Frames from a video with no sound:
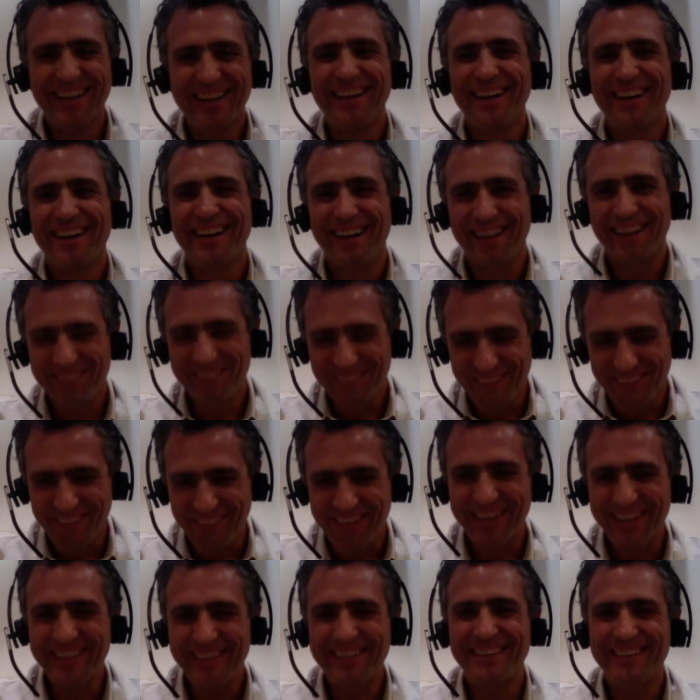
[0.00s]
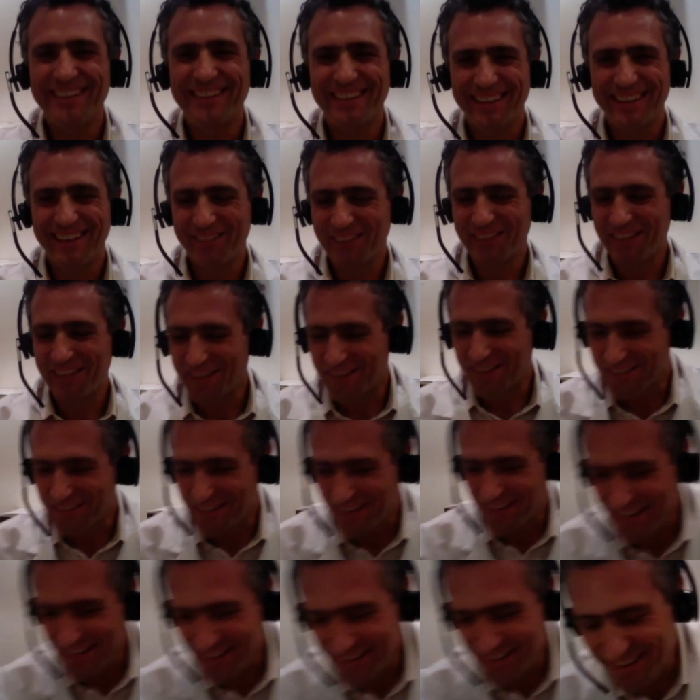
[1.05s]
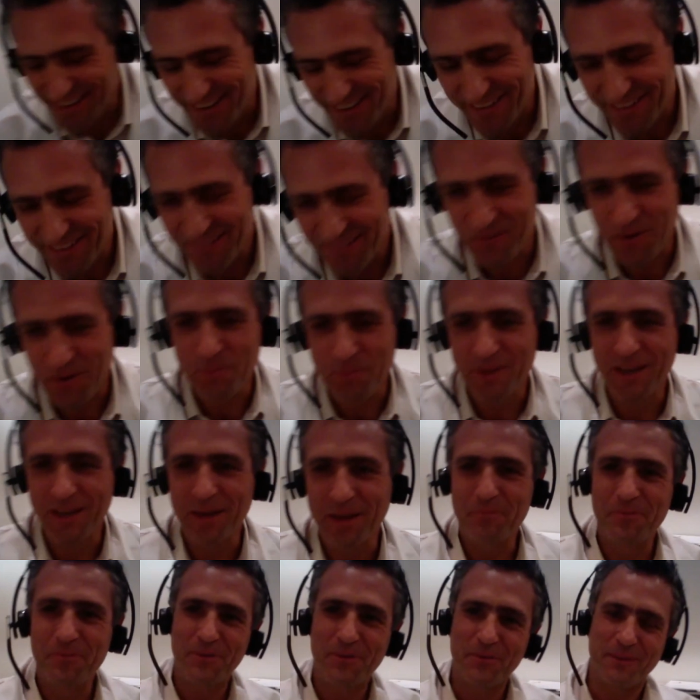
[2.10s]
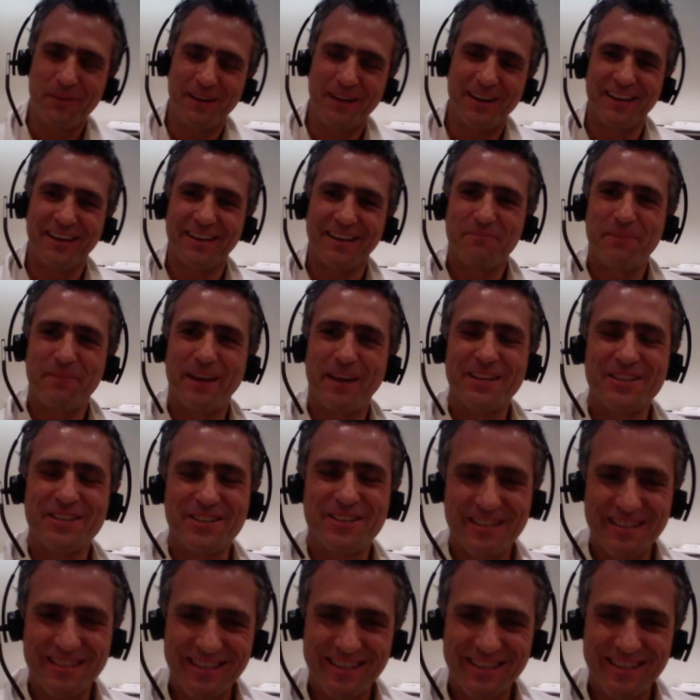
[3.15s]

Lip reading: I'm great. I'm here at the clinic wrapping up for my patients.